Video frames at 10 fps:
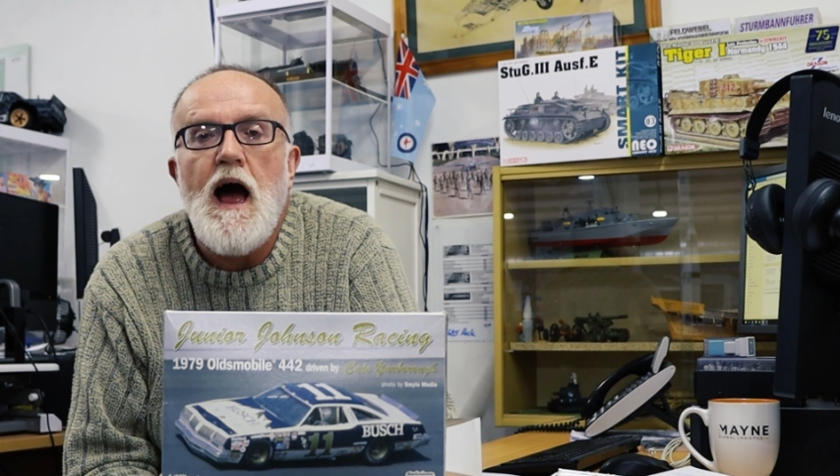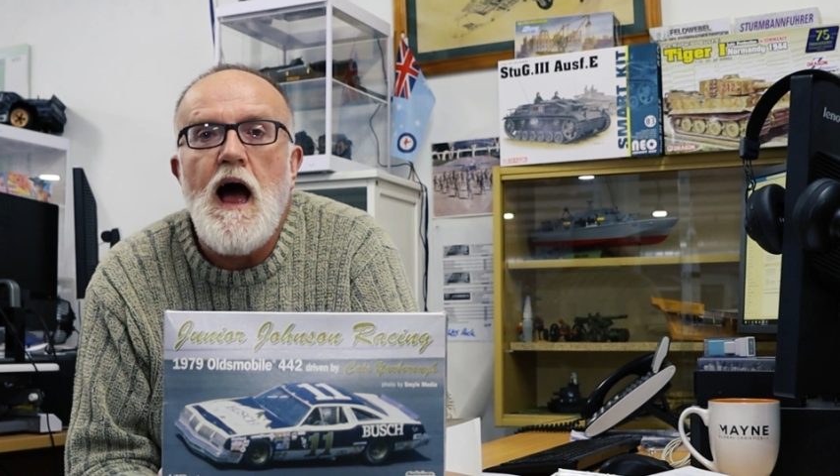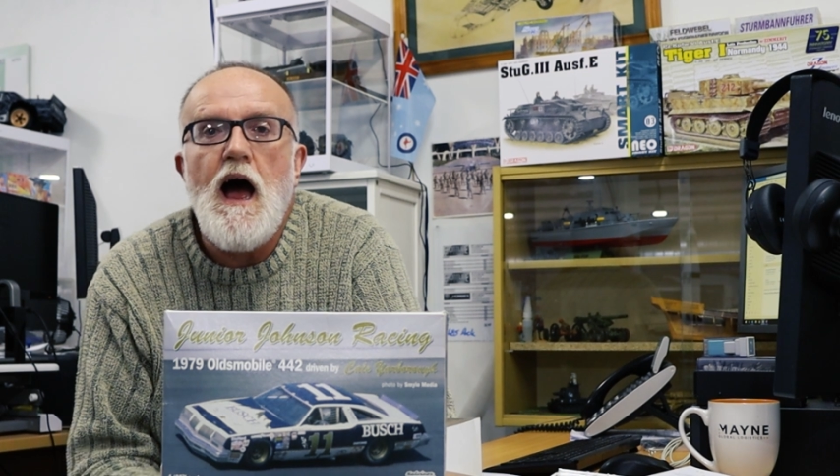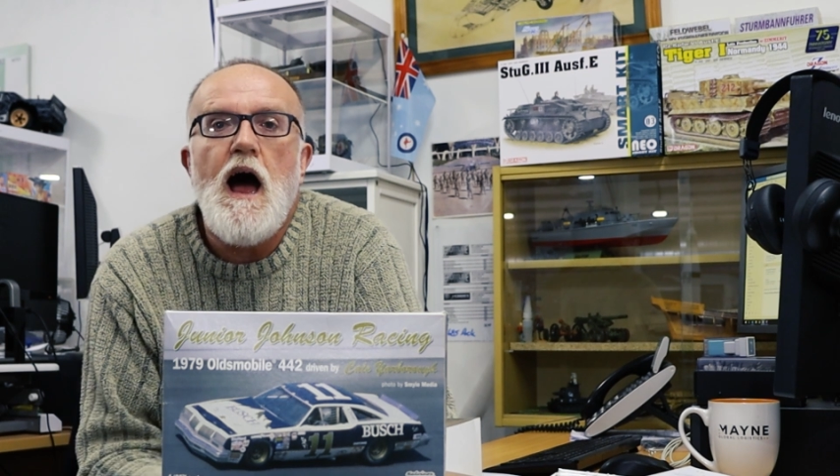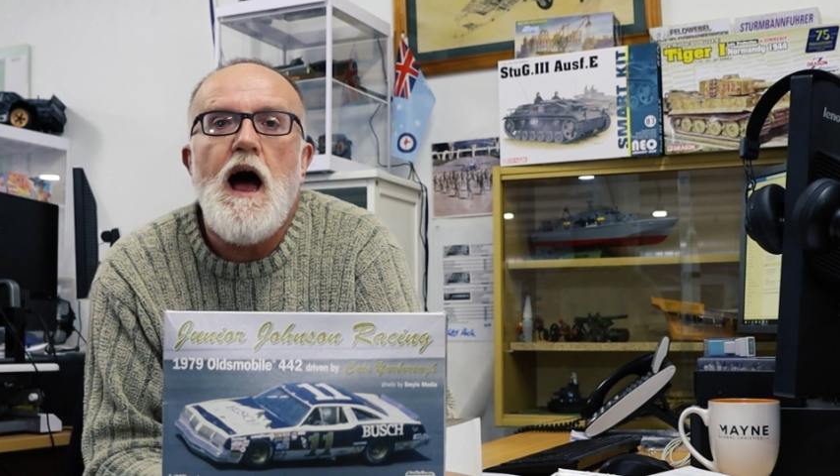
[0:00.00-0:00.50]

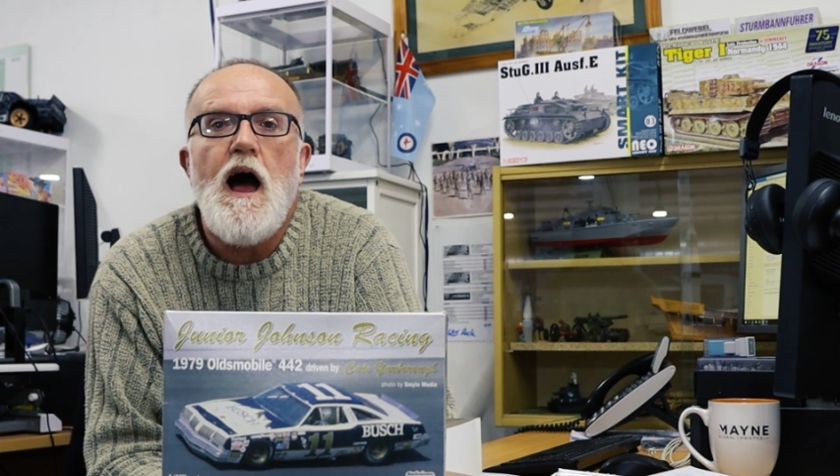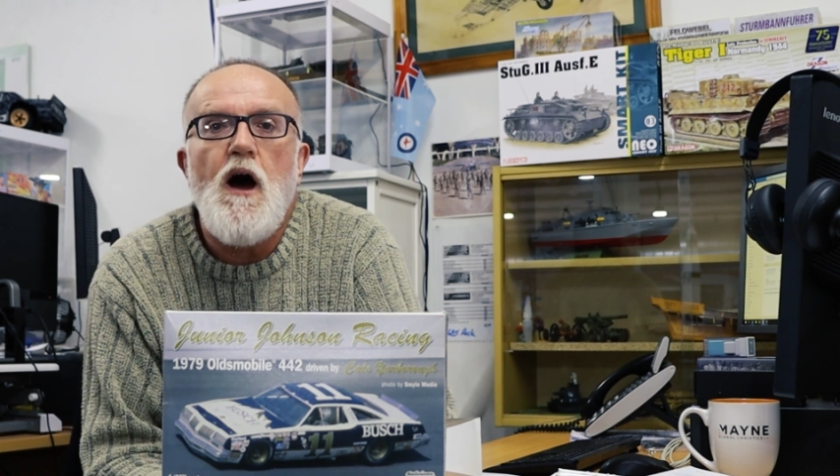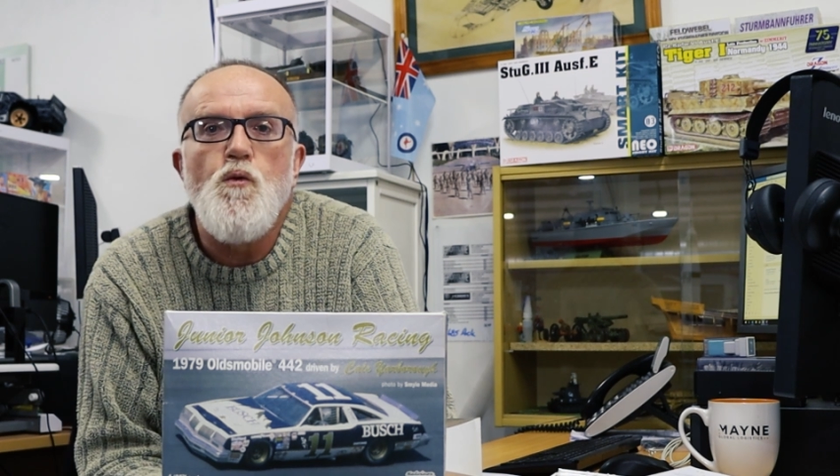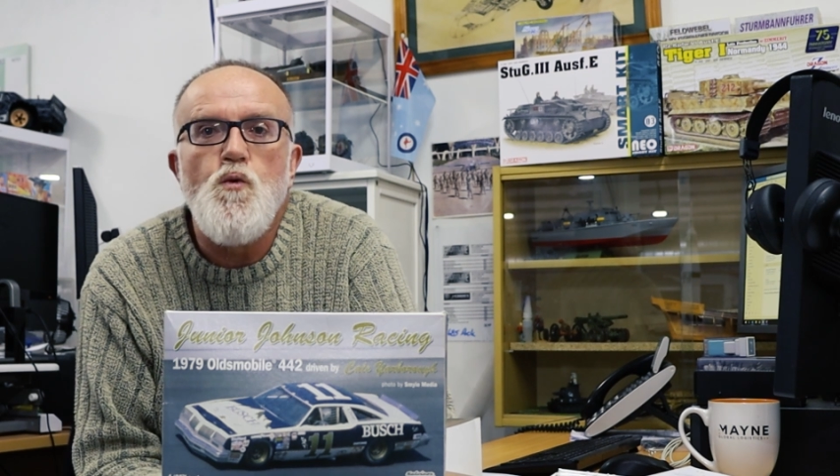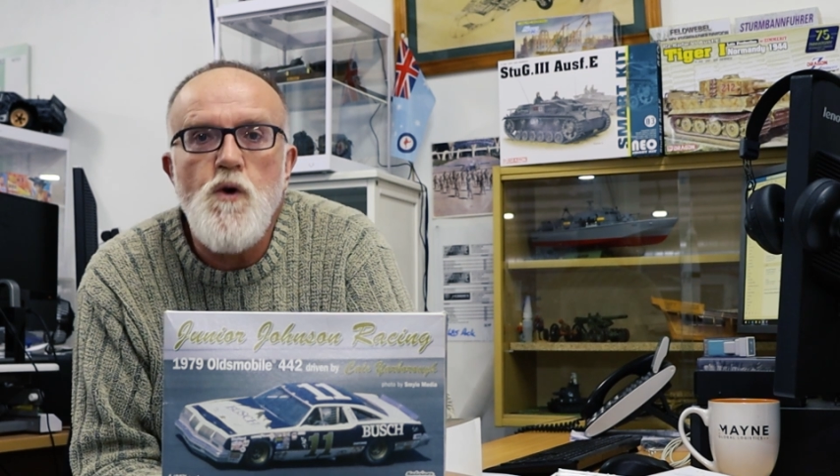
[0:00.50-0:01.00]

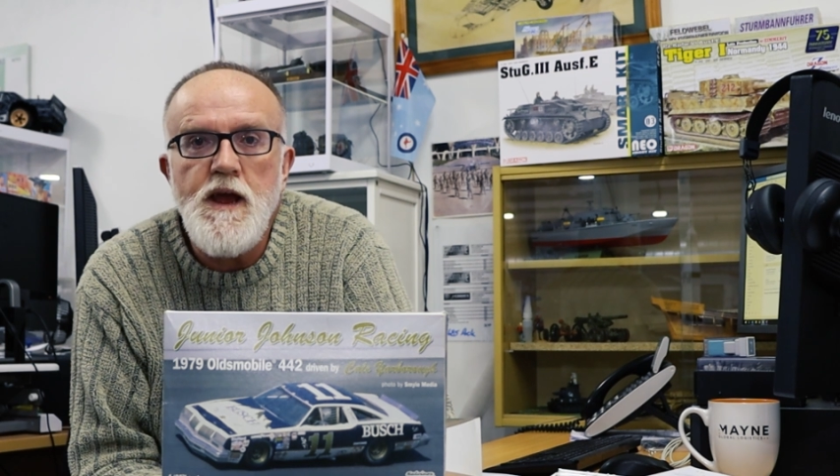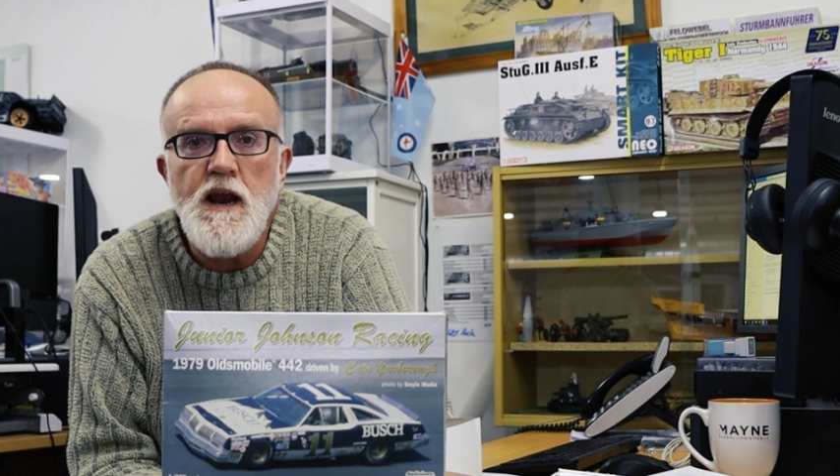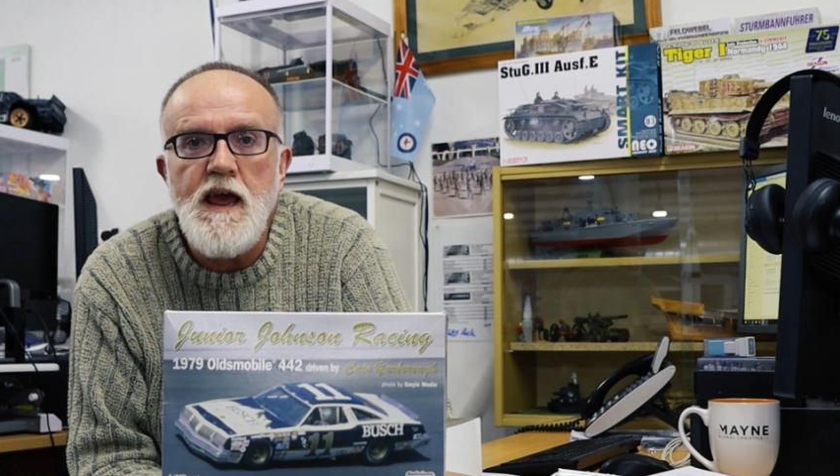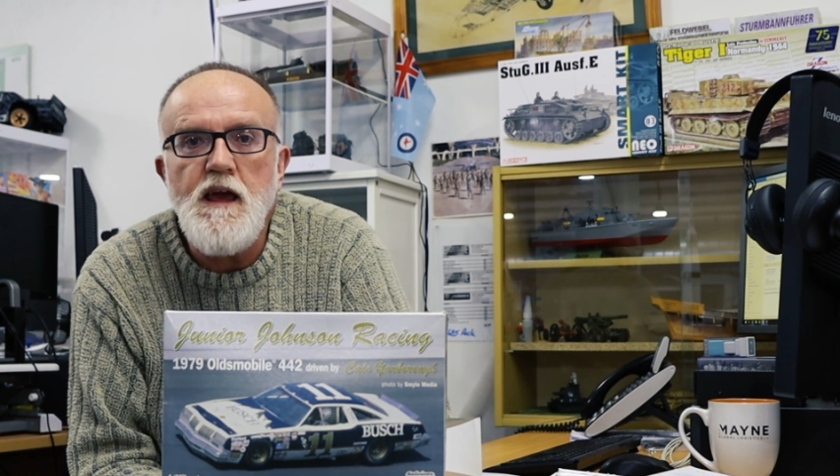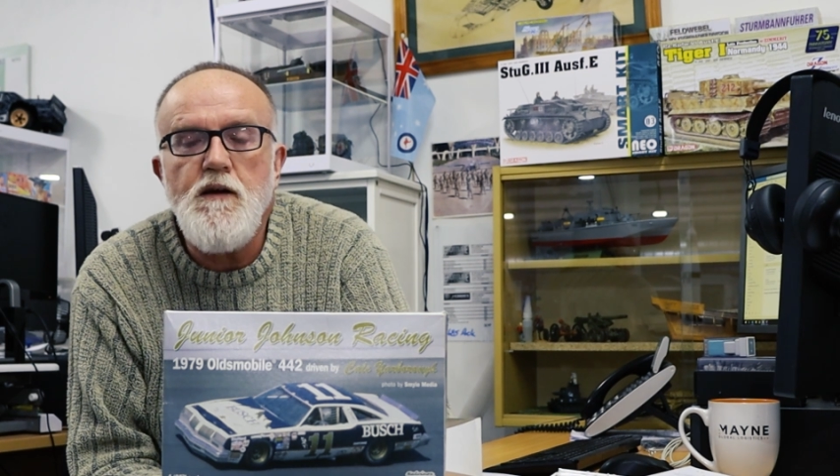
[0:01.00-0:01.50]

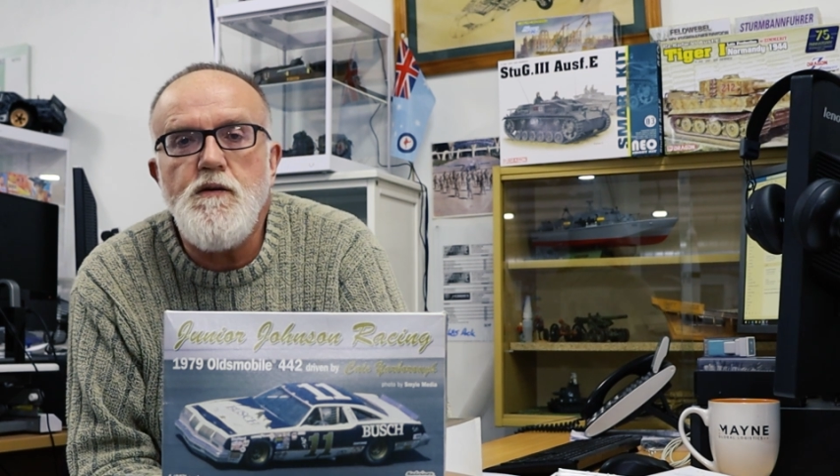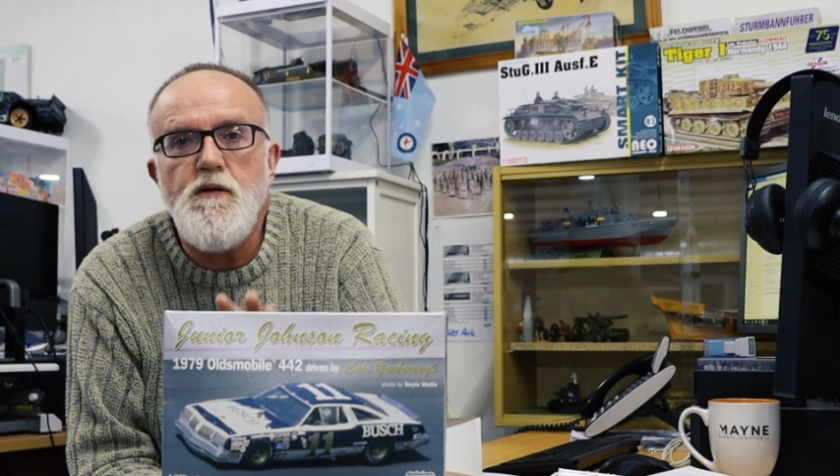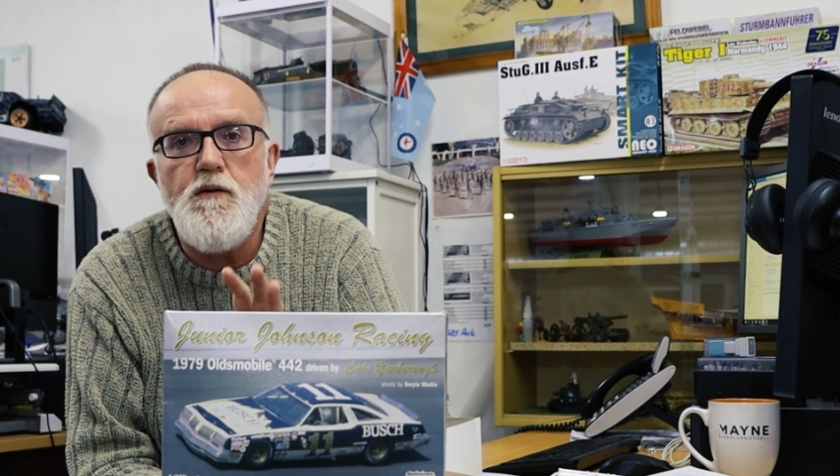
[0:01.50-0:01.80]
Really,